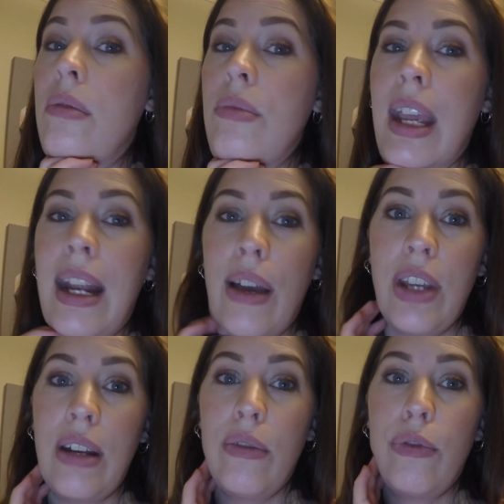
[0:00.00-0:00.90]
10 out of
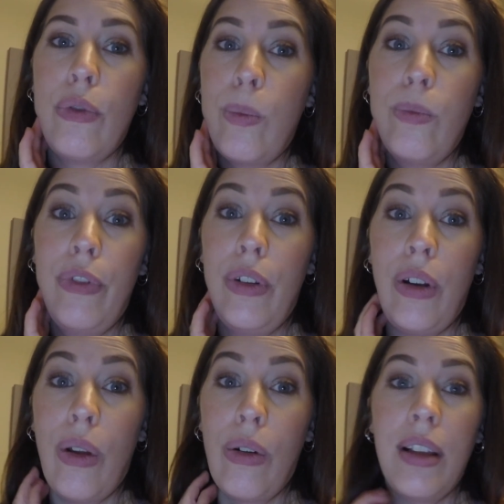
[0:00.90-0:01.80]
10 for
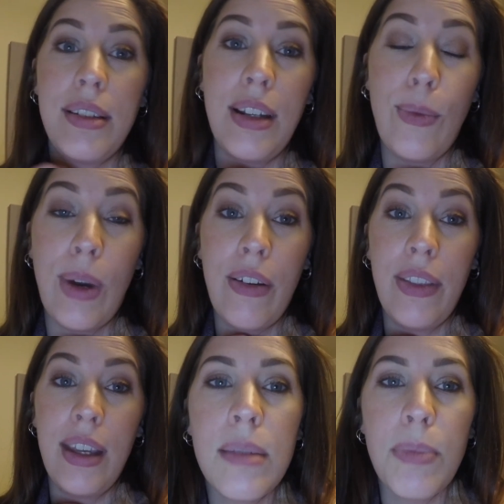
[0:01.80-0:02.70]
long lasting wear on
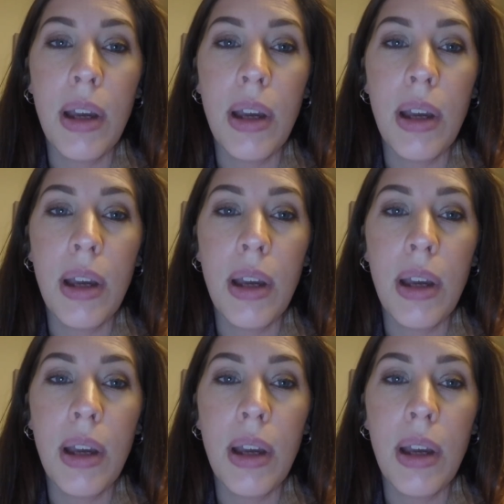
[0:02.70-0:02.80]
this,